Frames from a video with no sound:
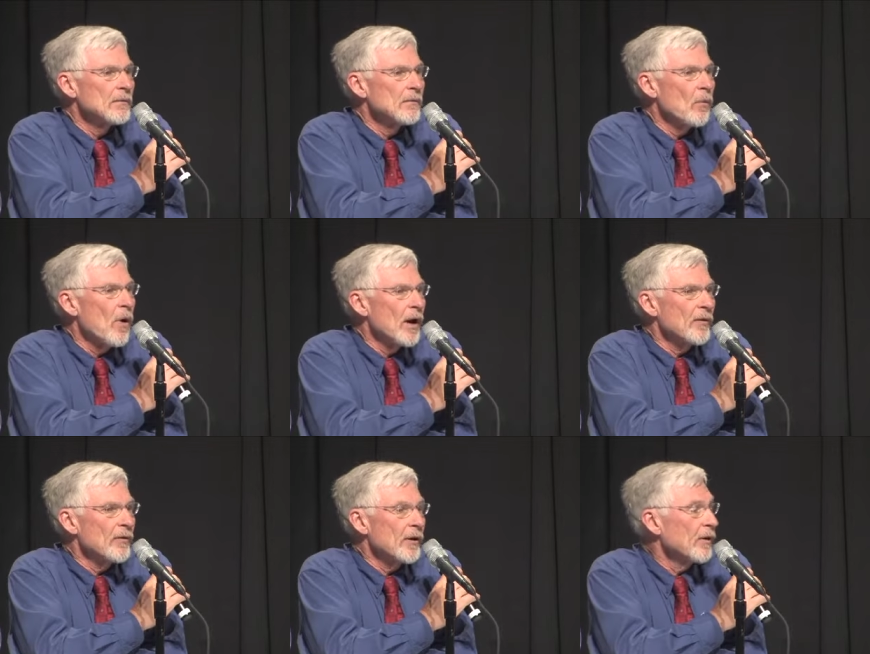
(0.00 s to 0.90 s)

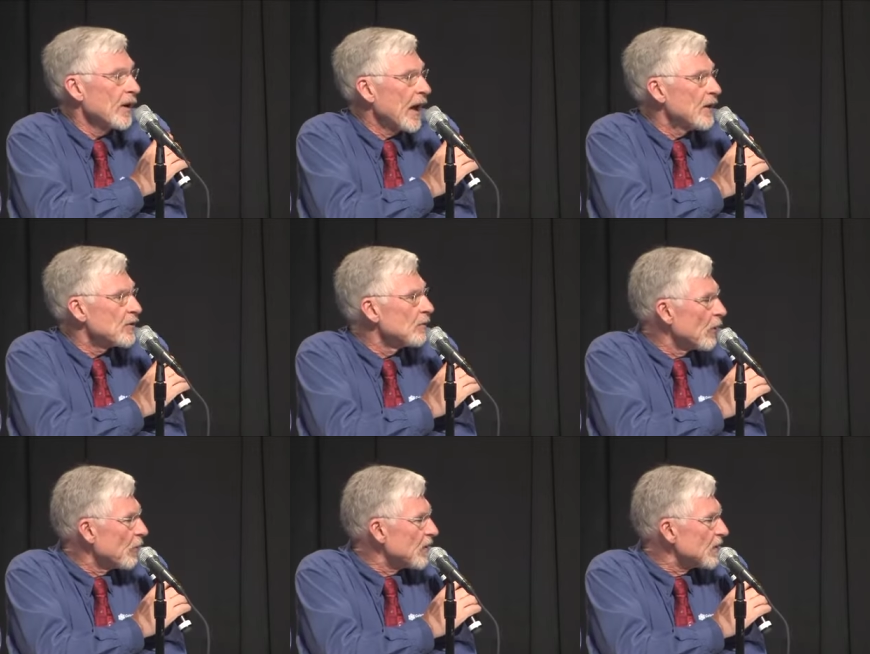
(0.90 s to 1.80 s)
water for irrigation
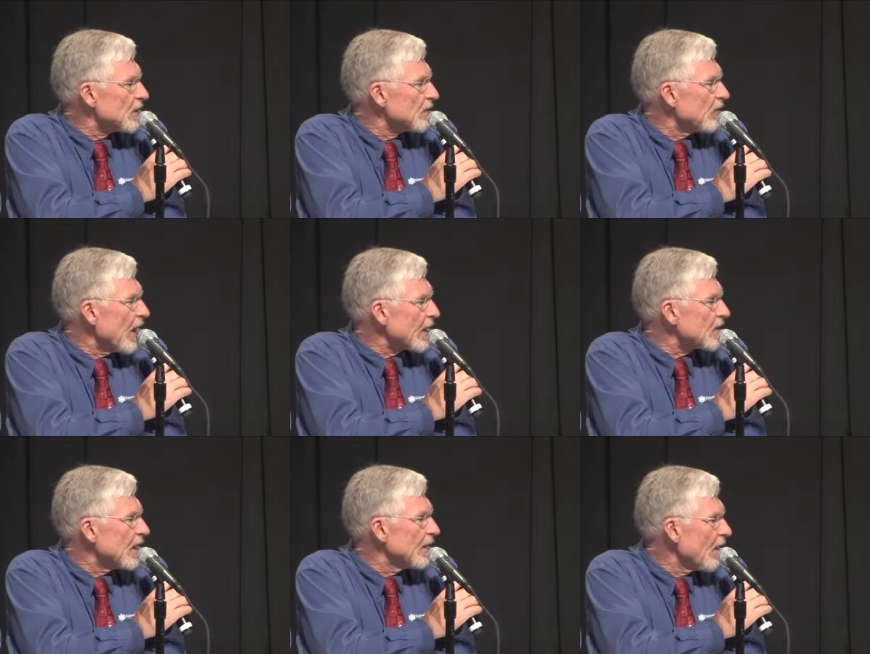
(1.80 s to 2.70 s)
purposes. In fact,
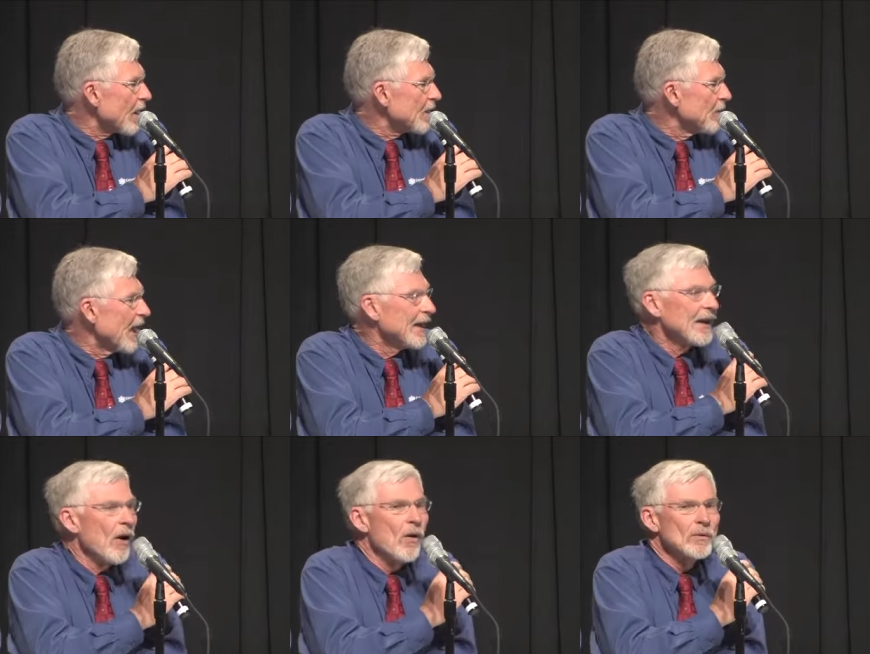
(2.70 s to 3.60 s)
Senate Document
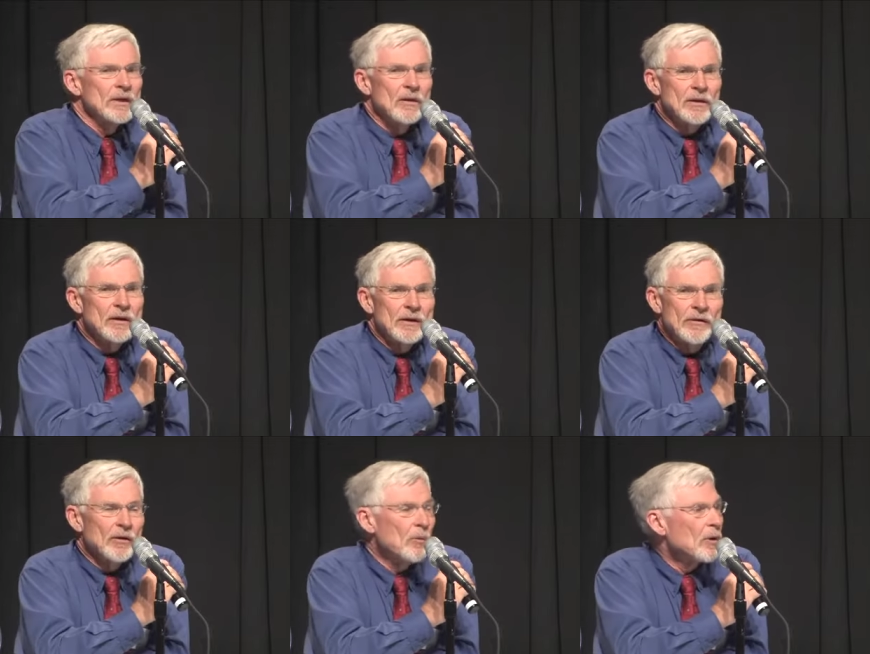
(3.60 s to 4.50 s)
80 only looked at
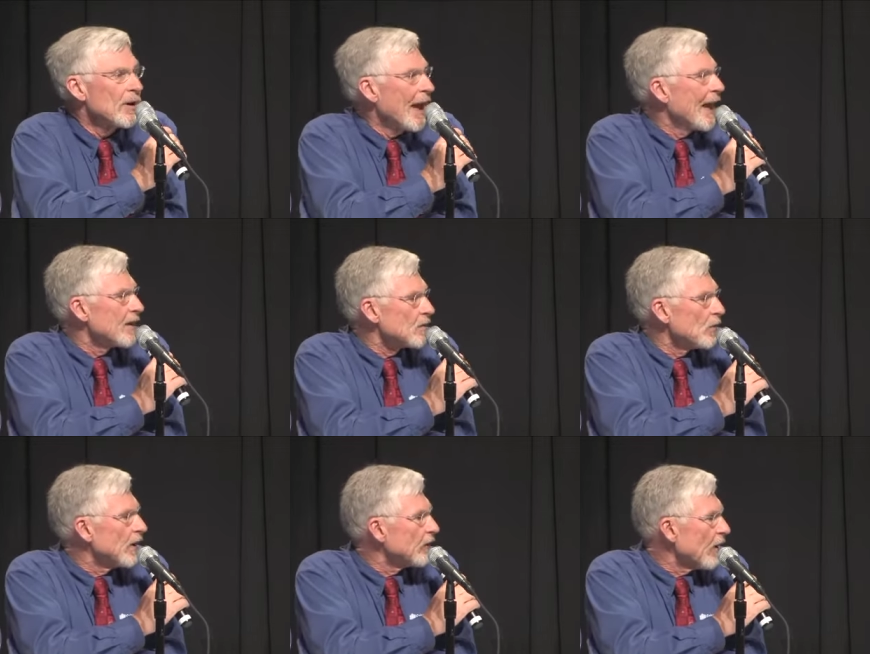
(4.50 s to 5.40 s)
irrigable lands
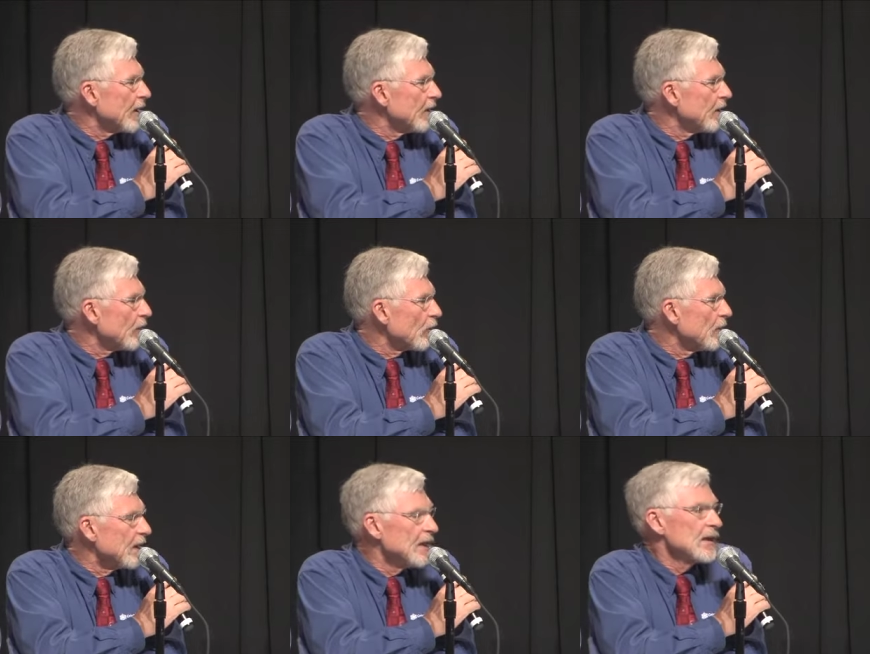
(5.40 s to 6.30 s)
when it tried to
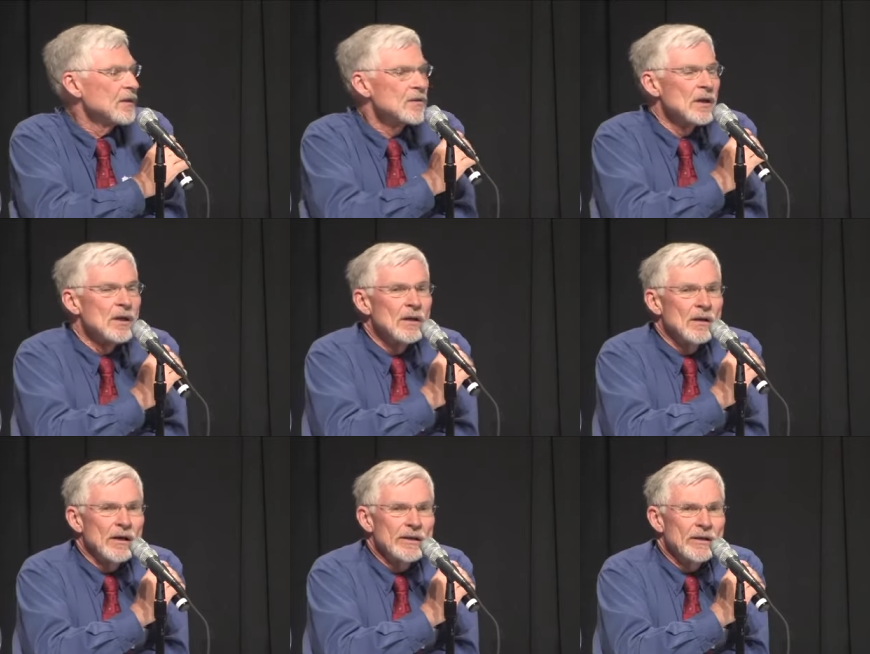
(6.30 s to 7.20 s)
determine needs.
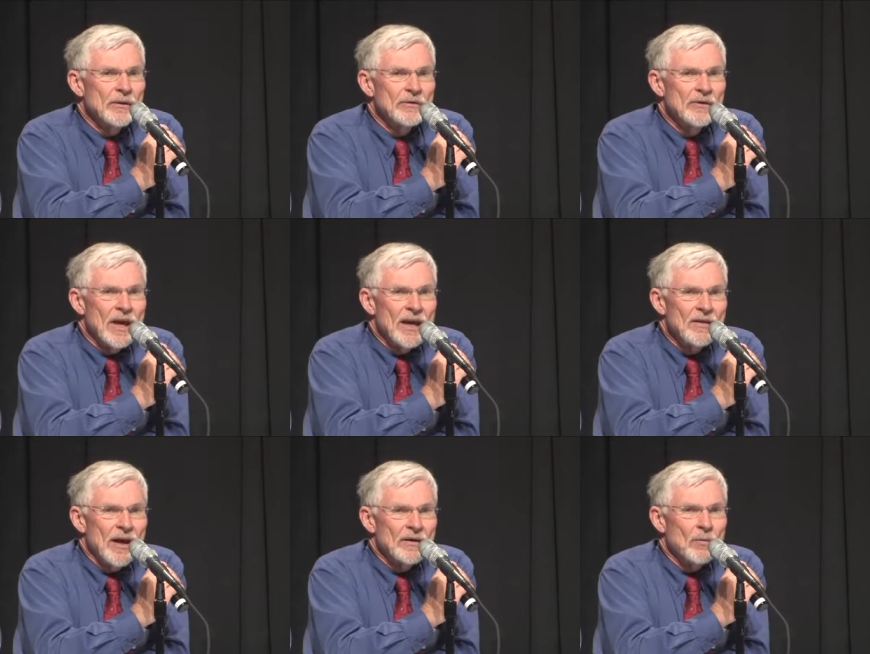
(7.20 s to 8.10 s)
Uh, you know, today
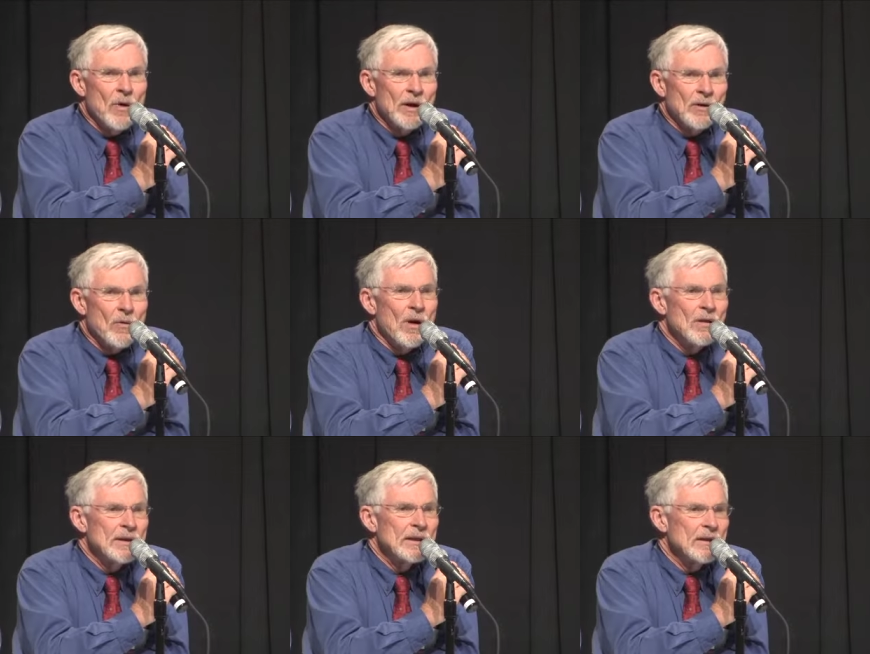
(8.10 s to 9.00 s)
that's water
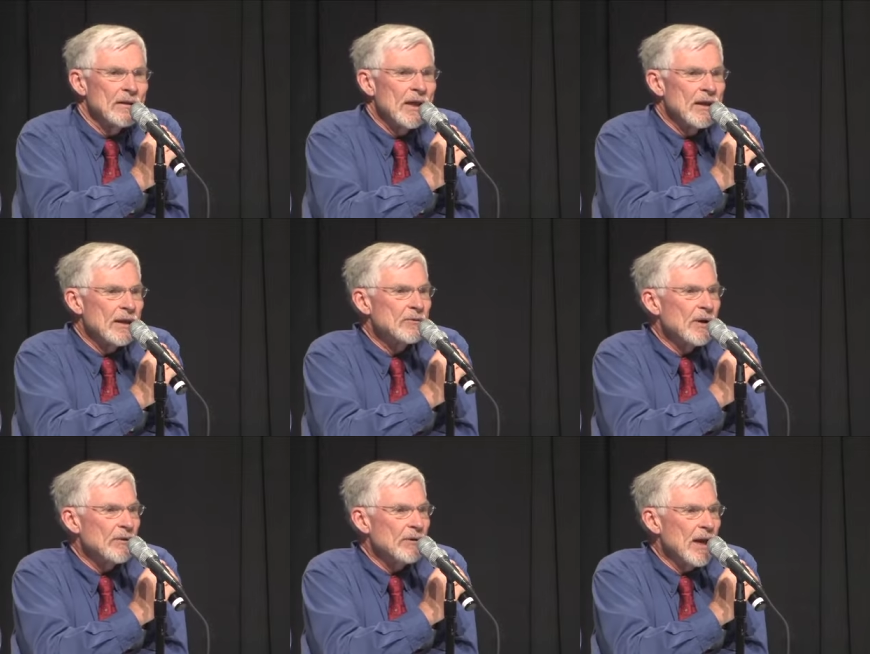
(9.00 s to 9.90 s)
quality, today that's
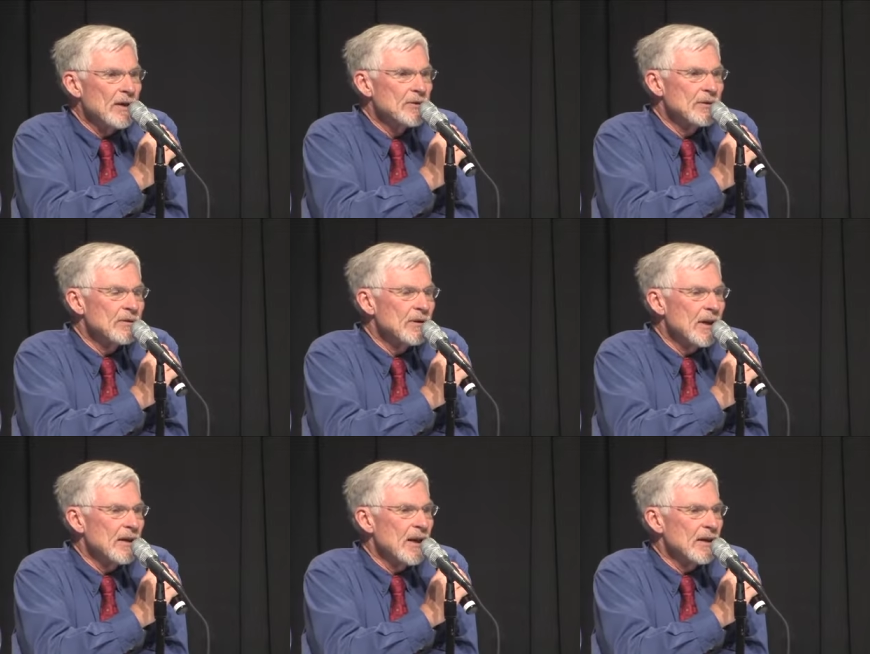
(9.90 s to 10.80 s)
recreation,
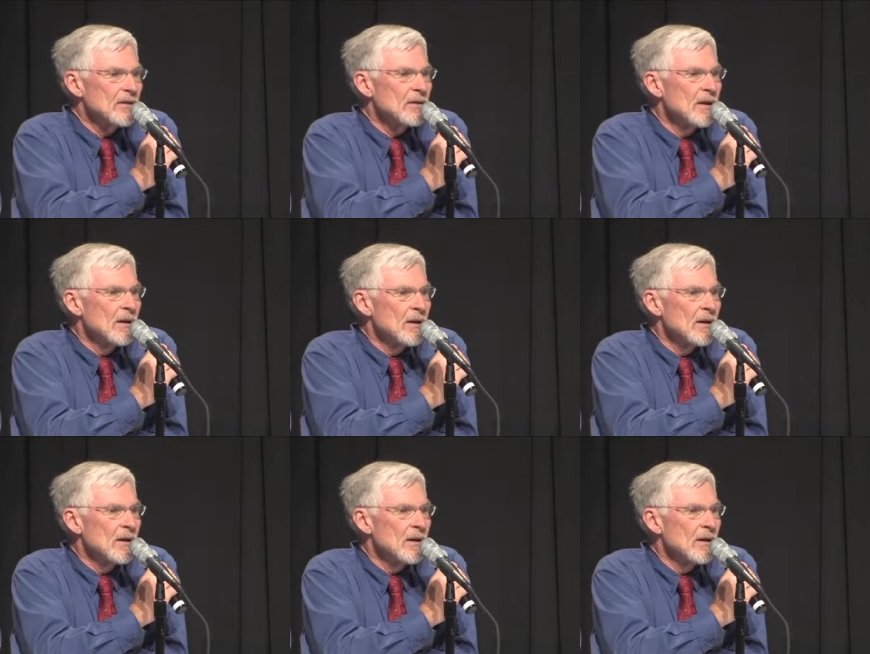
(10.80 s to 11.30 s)
today that's,